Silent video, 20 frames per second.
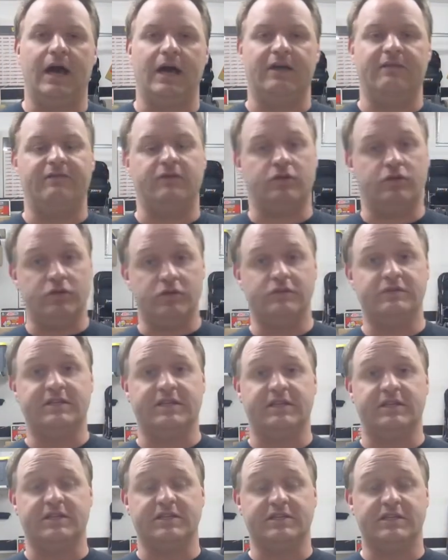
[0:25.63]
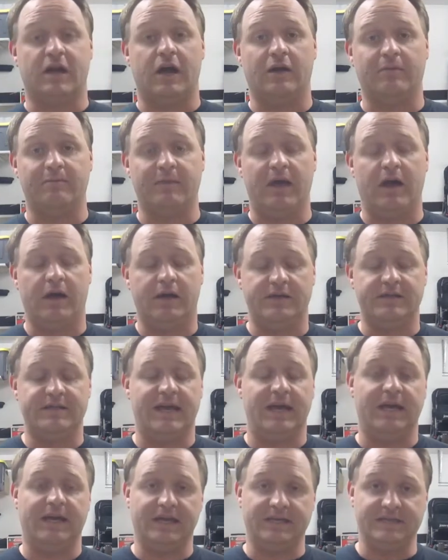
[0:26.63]
if you're using the stock Miata
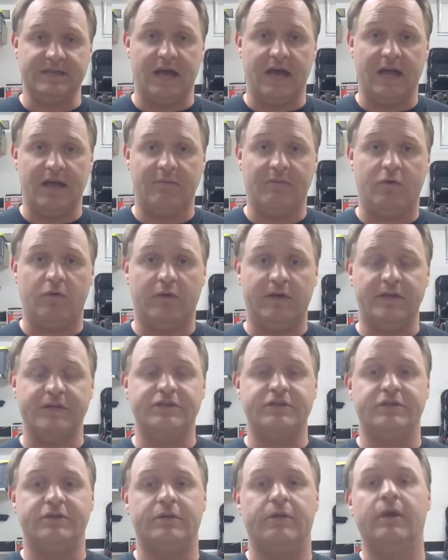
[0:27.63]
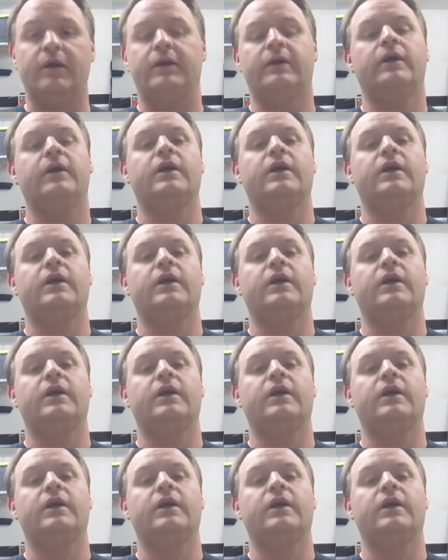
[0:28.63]
tank, as I am going to,